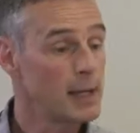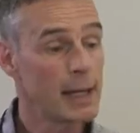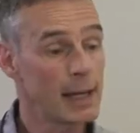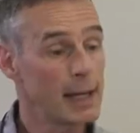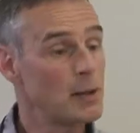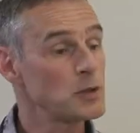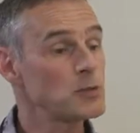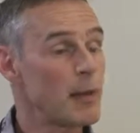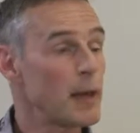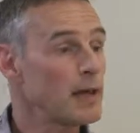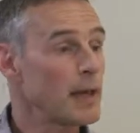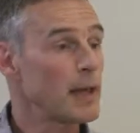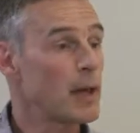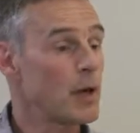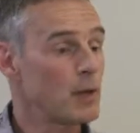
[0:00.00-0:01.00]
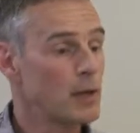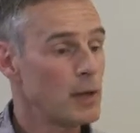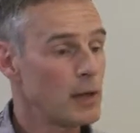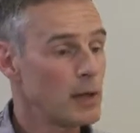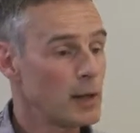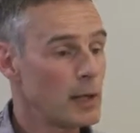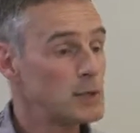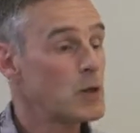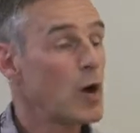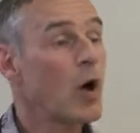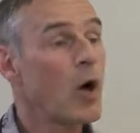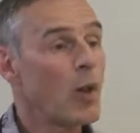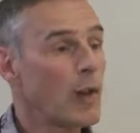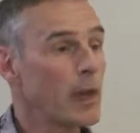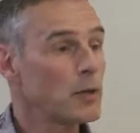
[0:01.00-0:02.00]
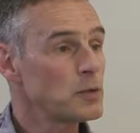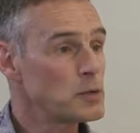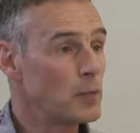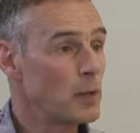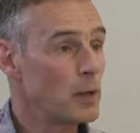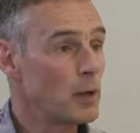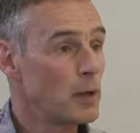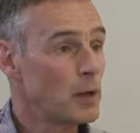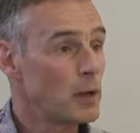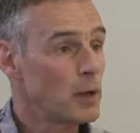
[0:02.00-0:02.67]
In a health spending account, it's all eligible.